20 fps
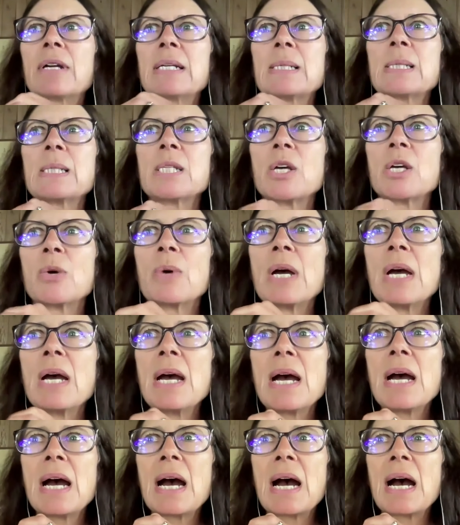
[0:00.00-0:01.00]
And so
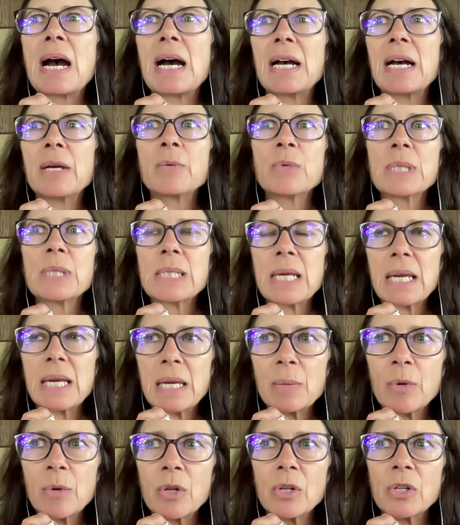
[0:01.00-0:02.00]
I was
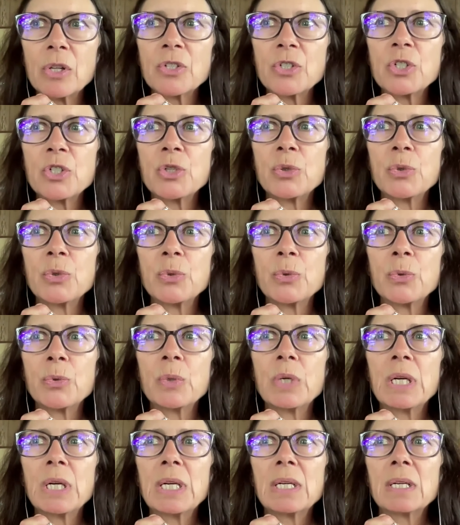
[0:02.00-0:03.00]
able
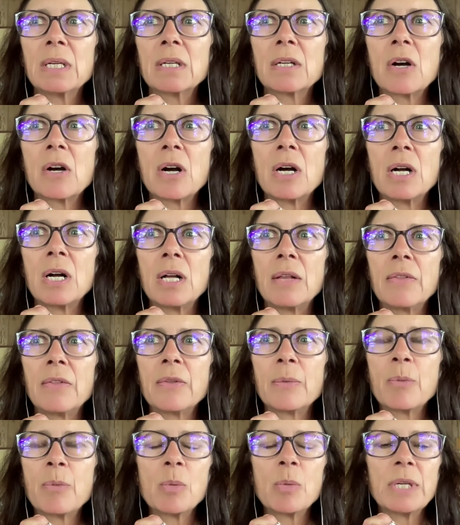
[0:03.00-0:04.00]
to call
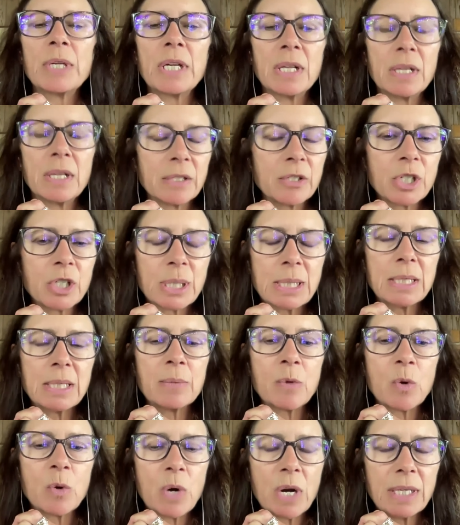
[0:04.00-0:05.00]
the pulmonologist in
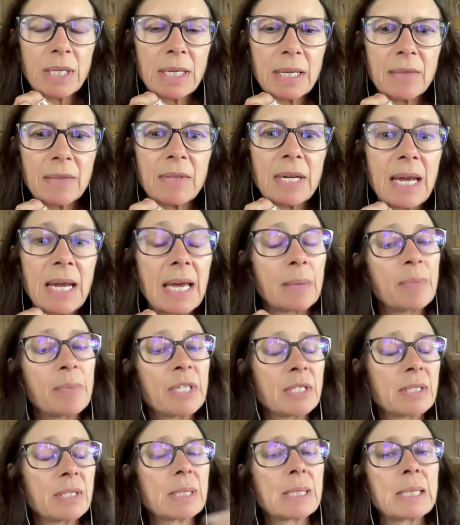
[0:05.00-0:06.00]
Milwaukee that had
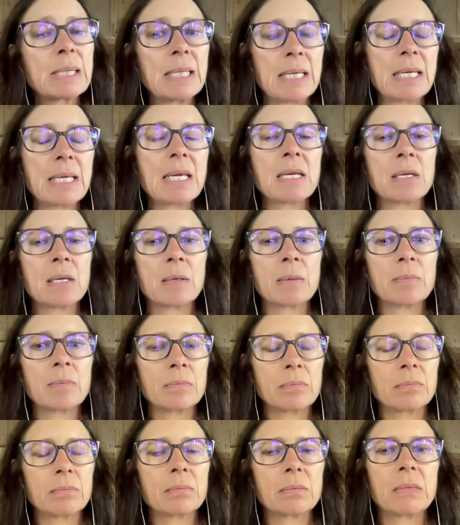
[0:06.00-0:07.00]
been seeing
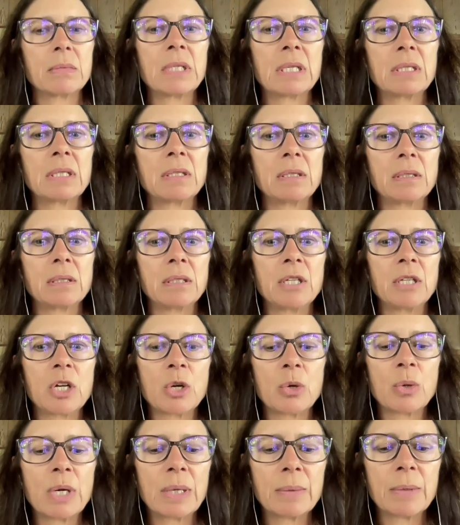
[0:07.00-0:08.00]
him,
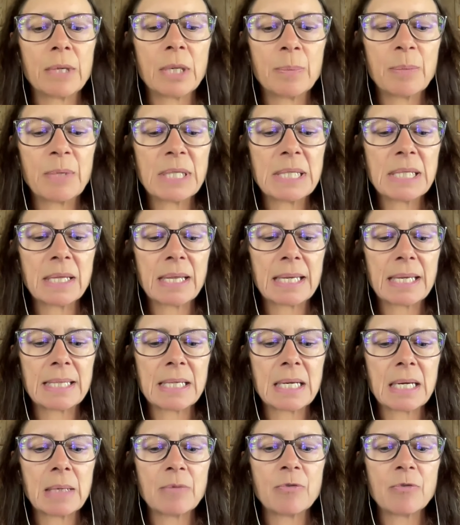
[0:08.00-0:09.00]
up until that
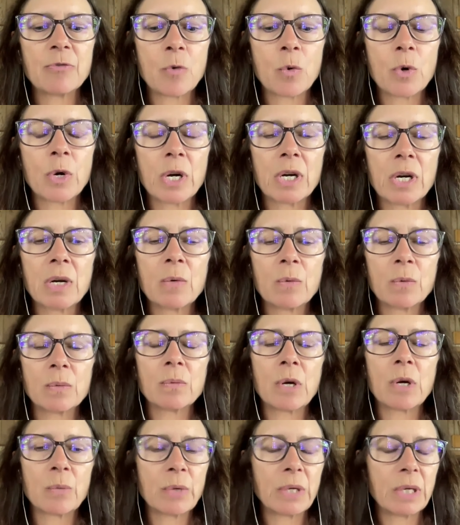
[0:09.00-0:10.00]
time for
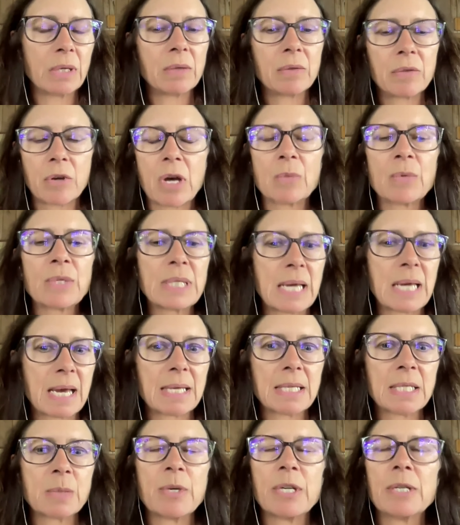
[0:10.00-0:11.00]
what we thought was
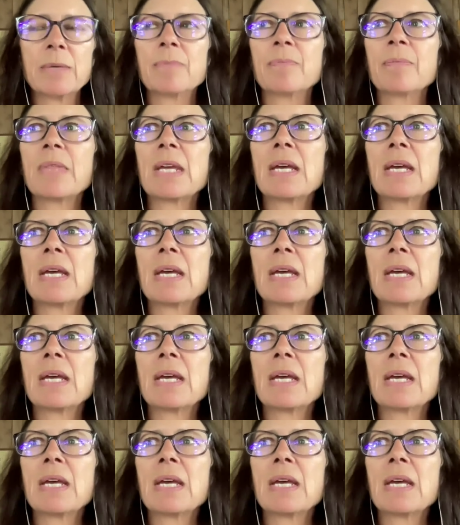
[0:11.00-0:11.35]
asthma.